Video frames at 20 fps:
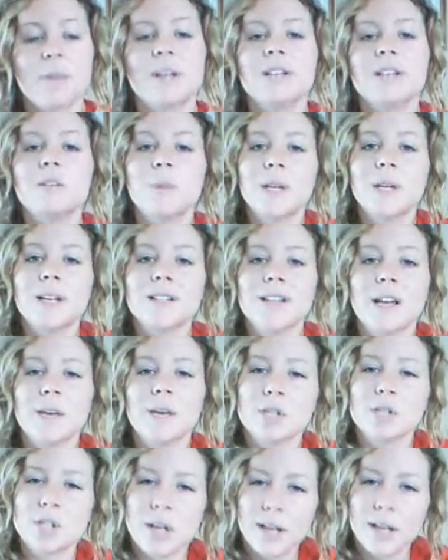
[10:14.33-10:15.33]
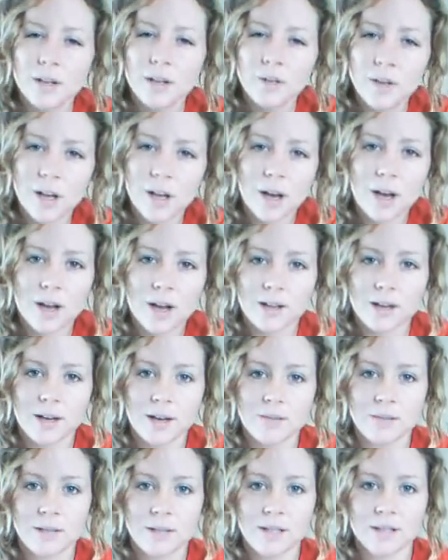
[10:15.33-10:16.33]
but it's because I am a child of God that
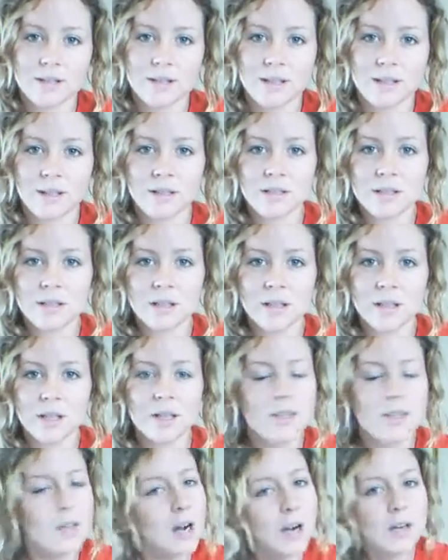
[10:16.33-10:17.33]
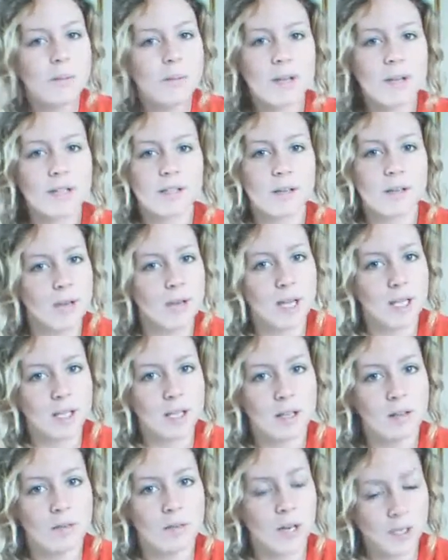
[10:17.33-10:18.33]
I'm innocent, not because I'm
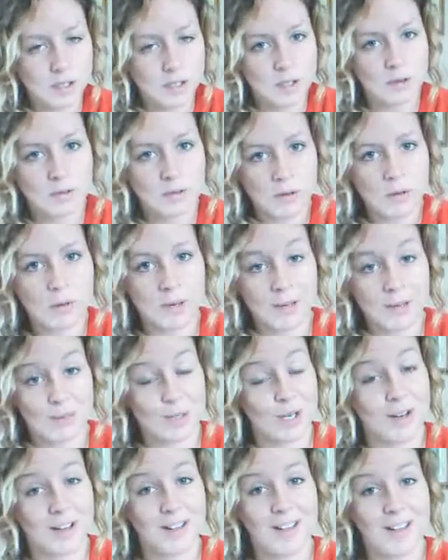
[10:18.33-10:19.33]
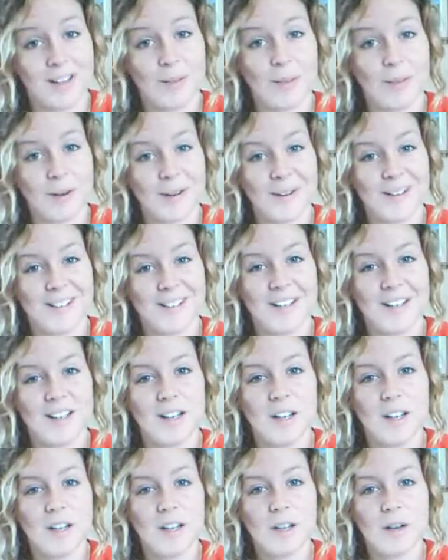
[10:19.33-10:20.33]
naive and I don't know what I'm talking about.
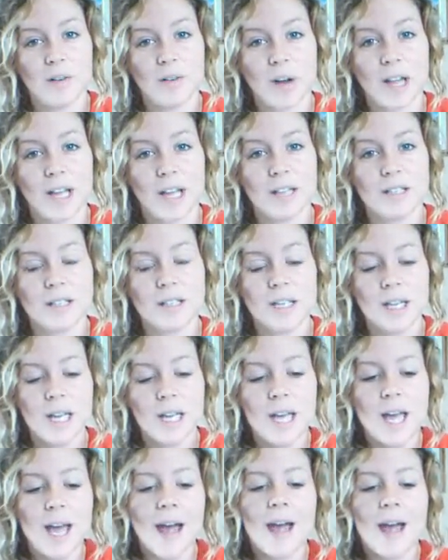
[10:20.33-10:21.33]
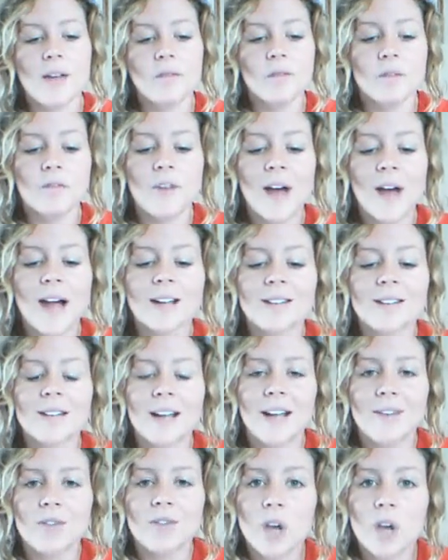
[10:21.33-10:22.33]
Right? And the fact that
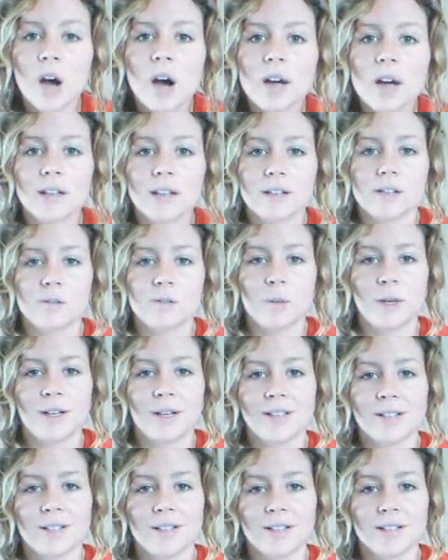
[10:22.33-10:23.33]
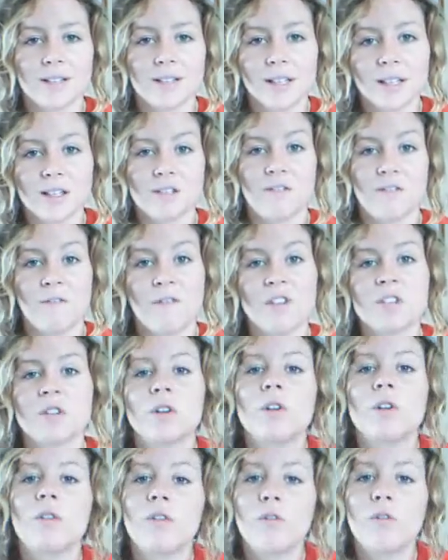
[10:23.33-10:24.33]
I have not experienced these things in
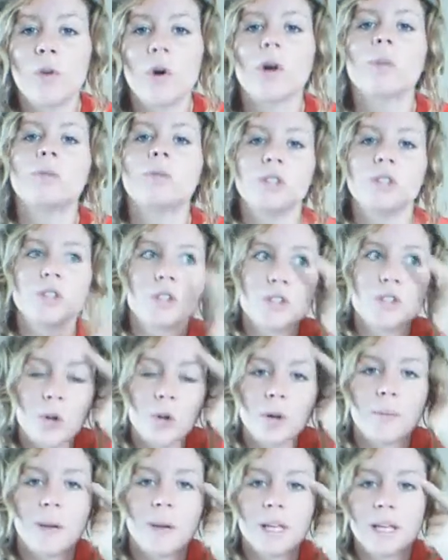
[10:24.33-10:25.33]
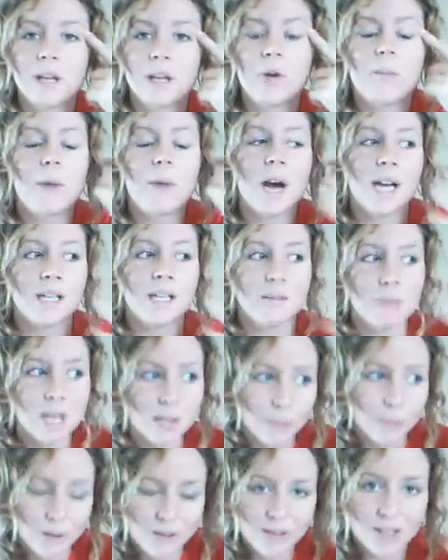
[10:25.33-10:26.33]
physical form to distort my ego mind and
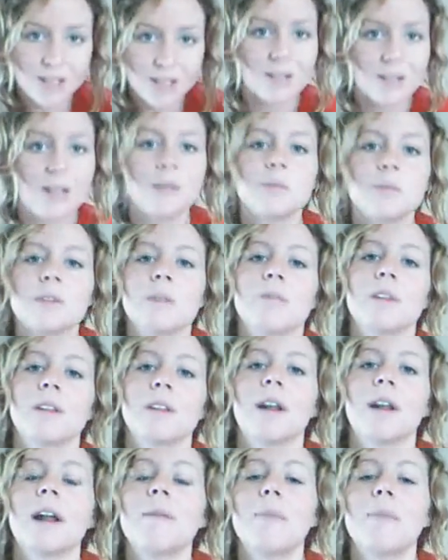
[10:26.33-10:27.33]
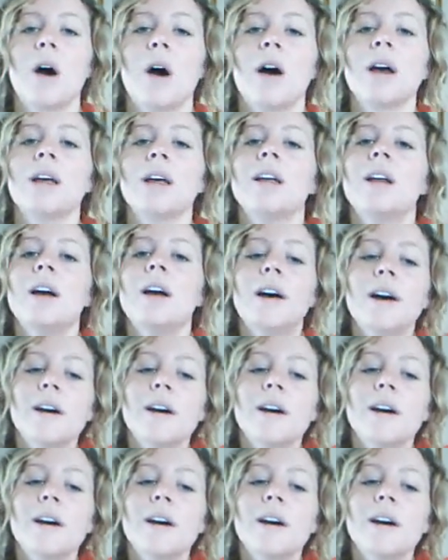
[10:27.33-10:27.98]
make me think that I'm something that I'm not,